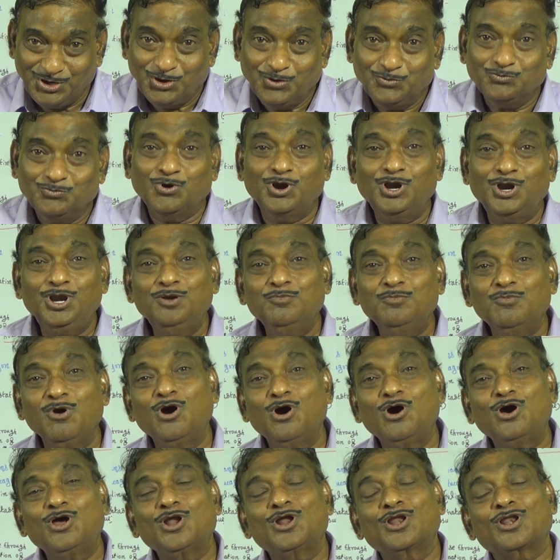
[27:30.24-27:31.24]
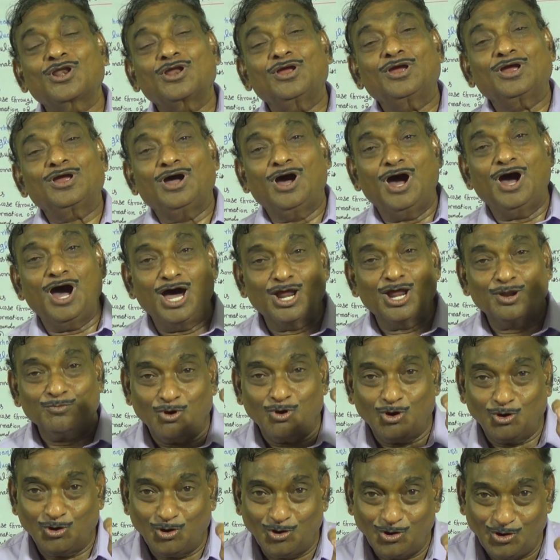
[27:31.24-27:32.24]
one more
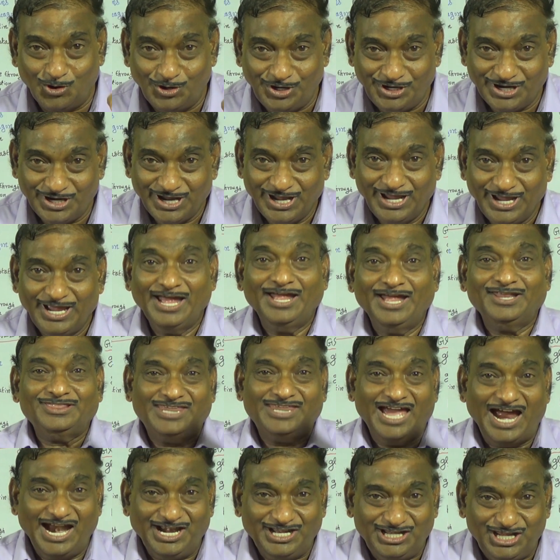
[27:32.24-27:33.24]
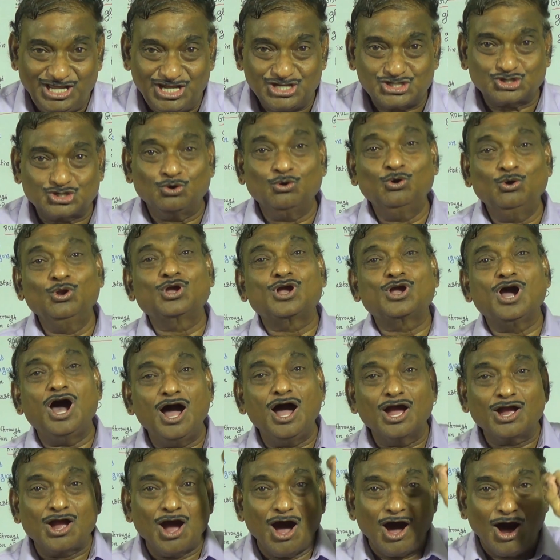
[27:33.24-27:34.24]
hormone, that is
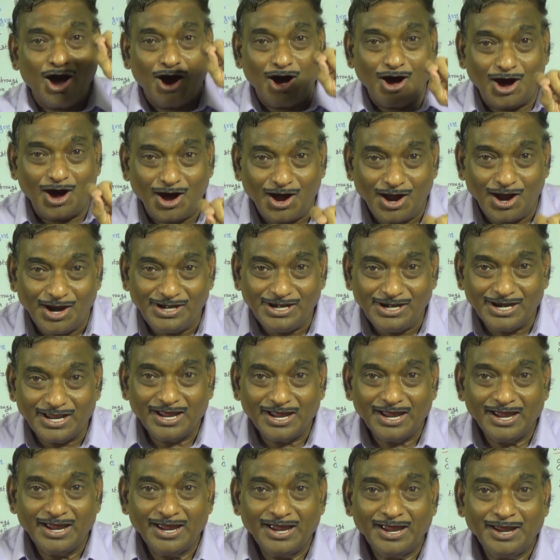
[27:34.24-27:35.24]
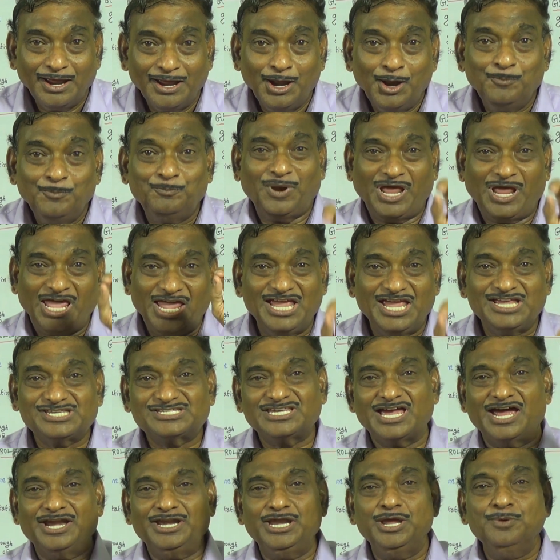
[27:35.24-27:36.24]
glucagon, plays
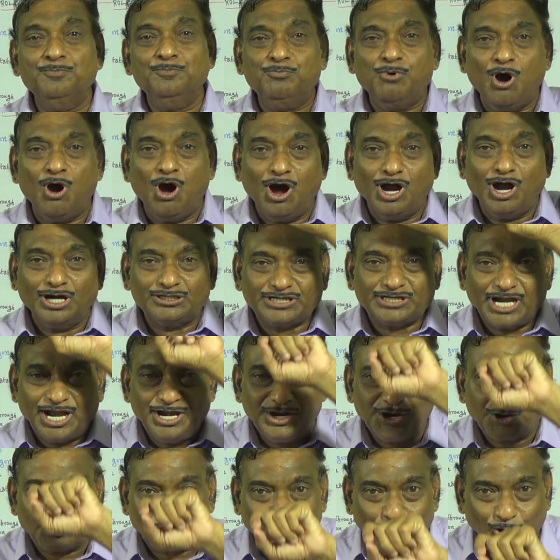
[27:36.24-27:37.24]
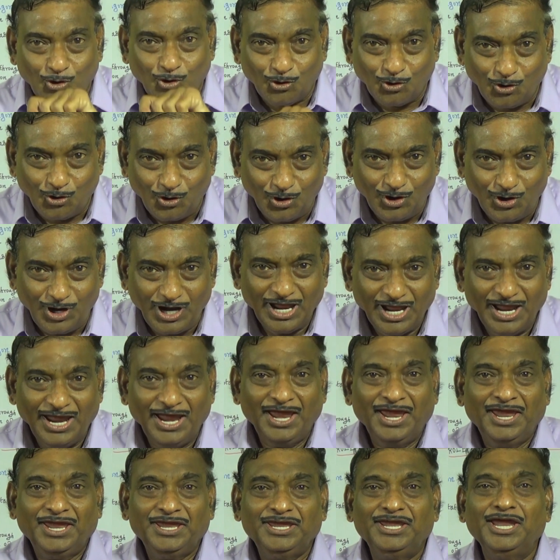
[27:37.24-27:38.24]
an important role
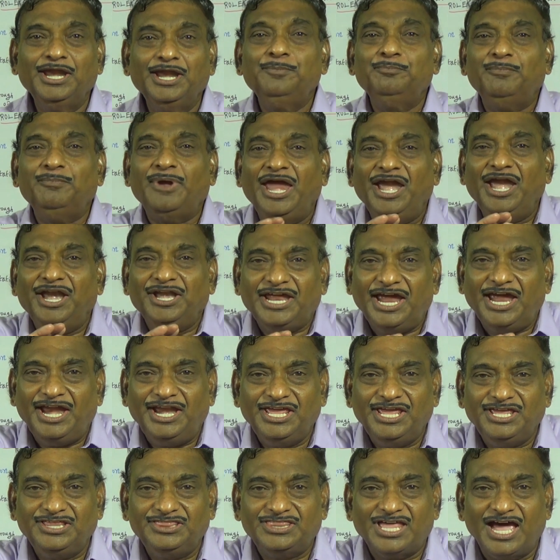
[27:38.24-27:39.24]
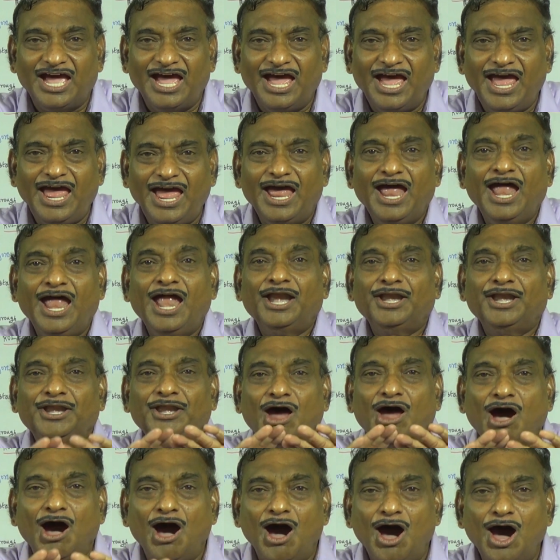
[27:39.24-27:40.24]
in maintaining the
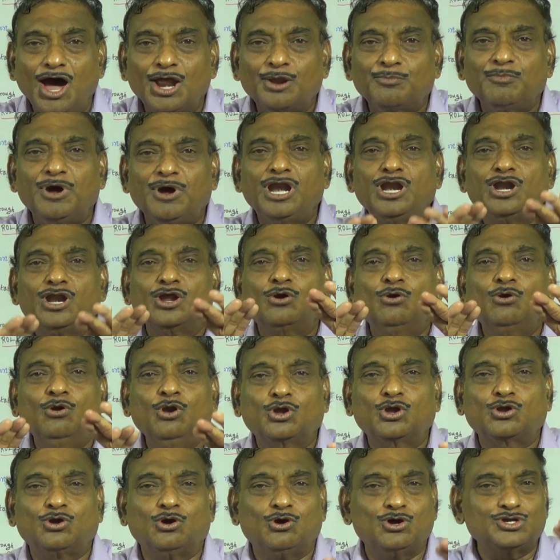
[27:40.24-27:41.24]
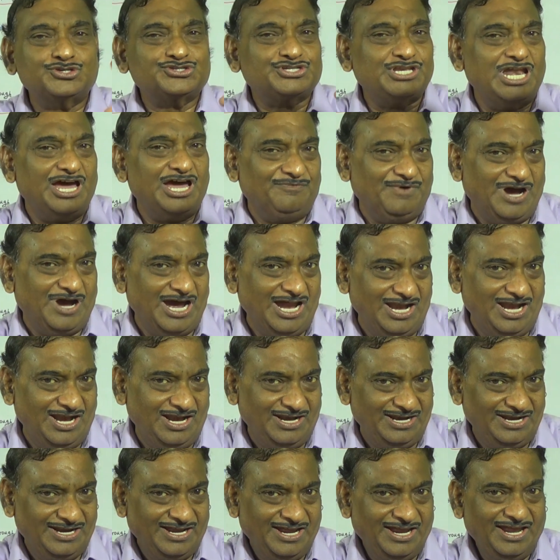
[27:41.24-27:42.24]
normal glucose
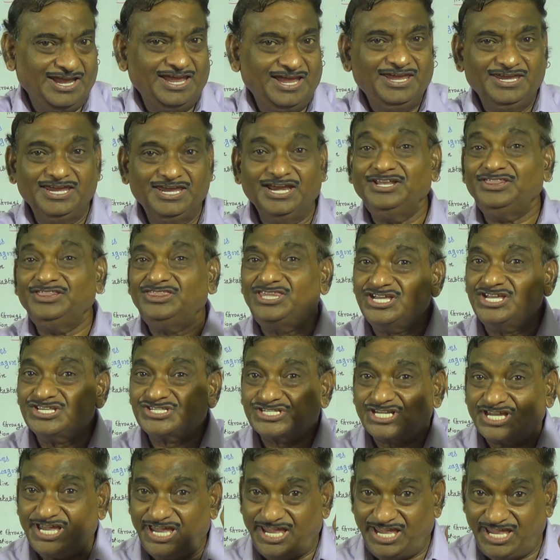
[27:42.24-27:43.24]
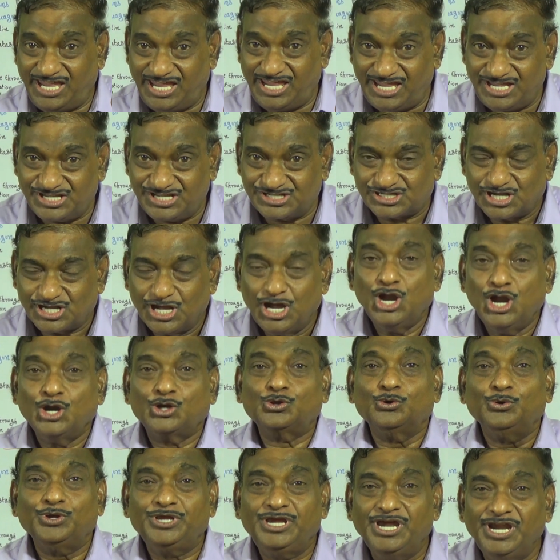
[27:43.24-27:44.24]
level. In this case,
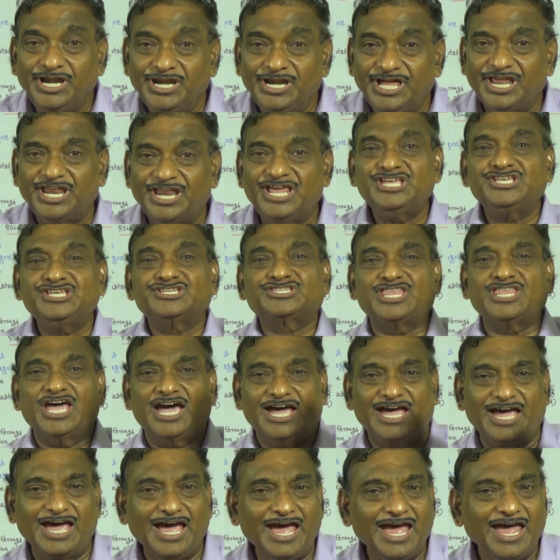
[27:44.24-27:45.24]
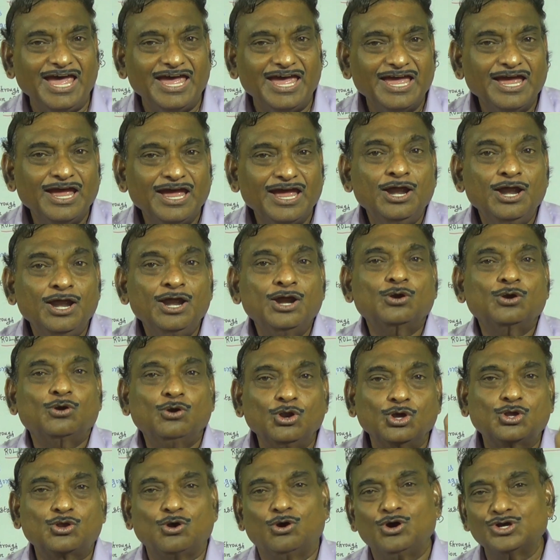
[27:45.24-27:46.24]
to increase the
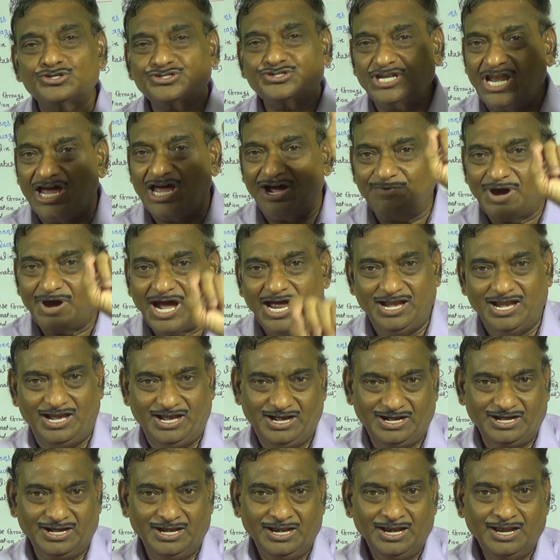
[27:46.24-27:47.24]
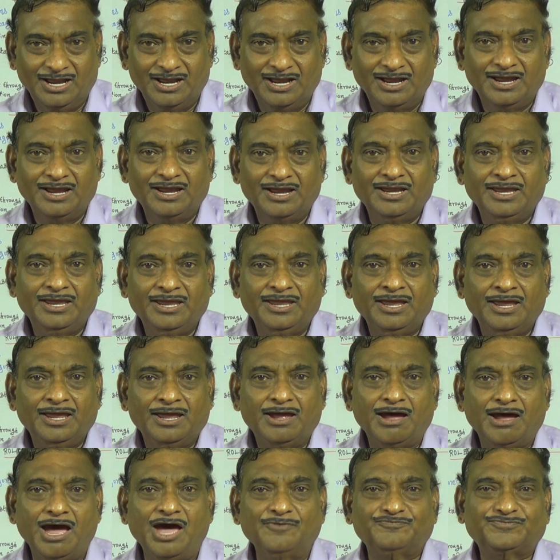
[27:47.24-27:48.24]
glucose level
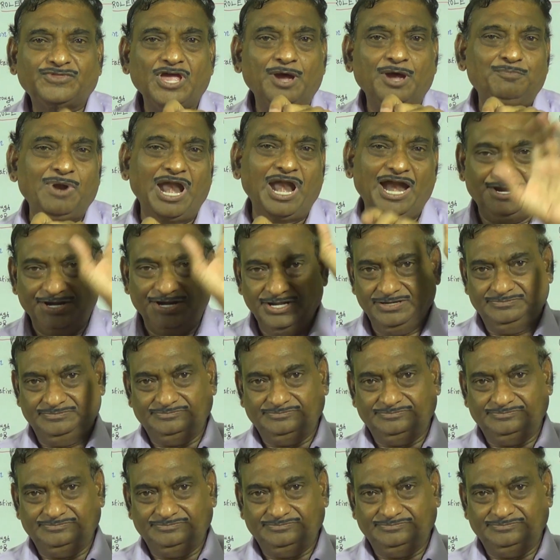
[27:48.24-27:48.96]
of the blood.